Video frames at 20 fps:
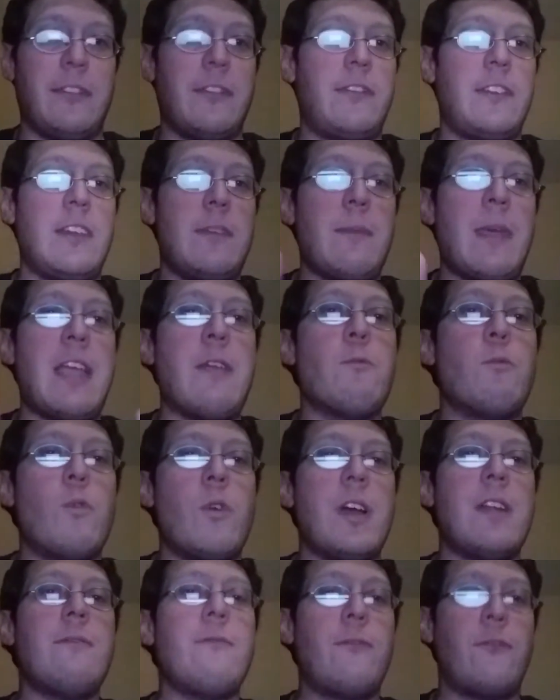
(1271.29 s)
If he made
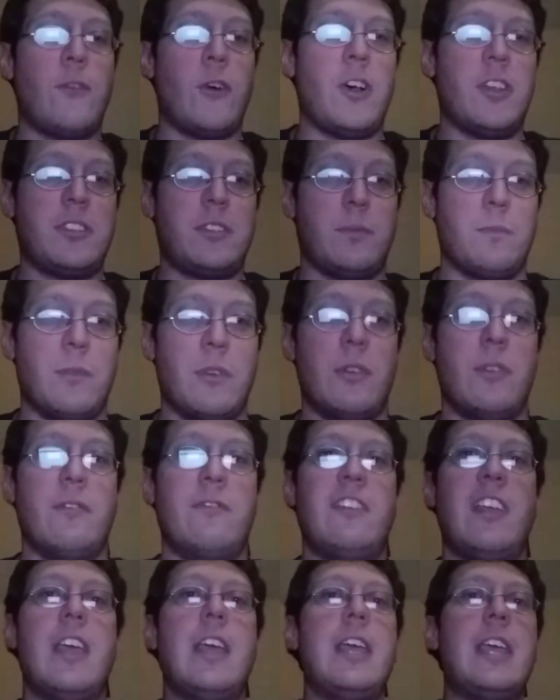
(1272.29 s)
one false
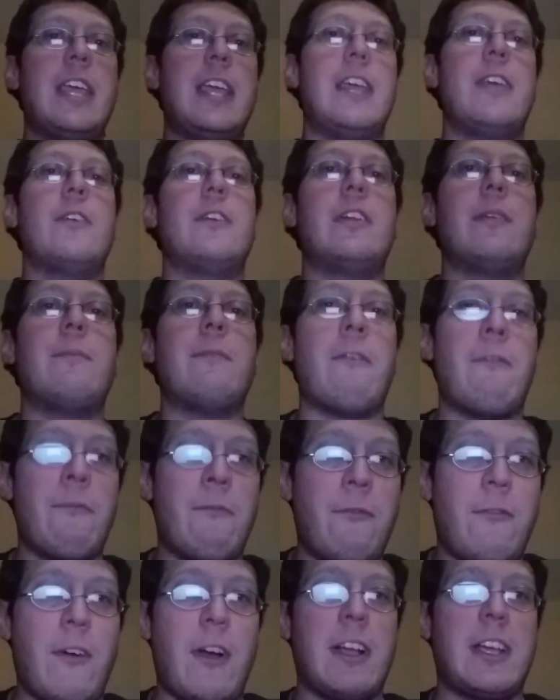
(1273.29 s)
move, he would have been
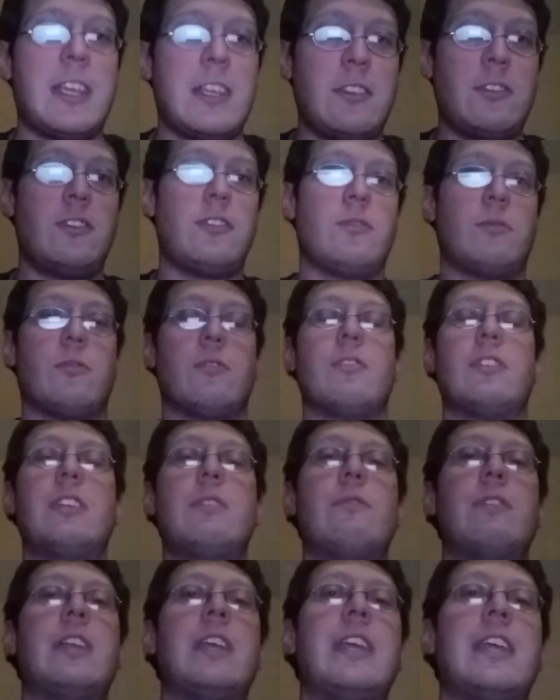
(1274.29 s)
fucking screwed.
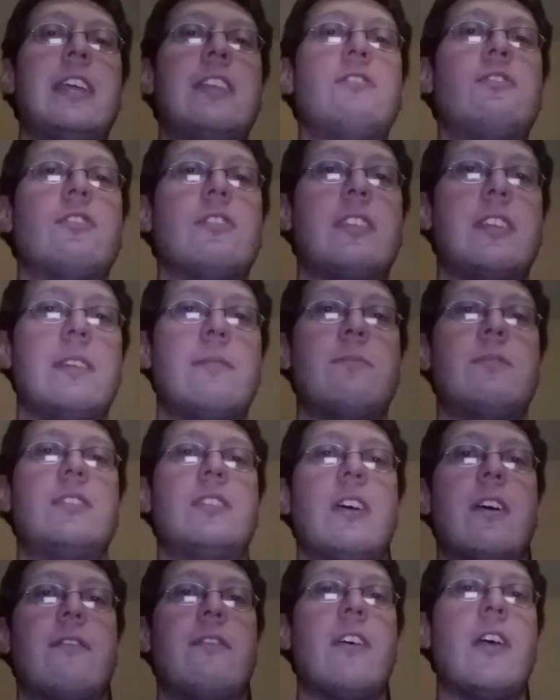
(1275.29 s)
He would have injured
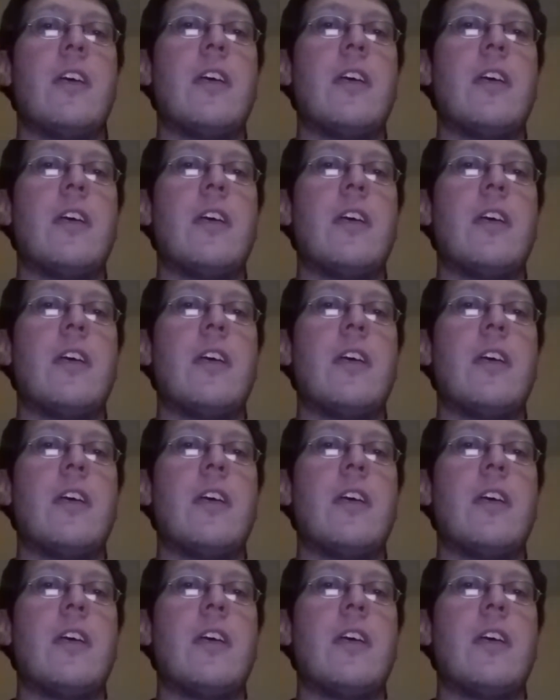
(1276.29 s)
himself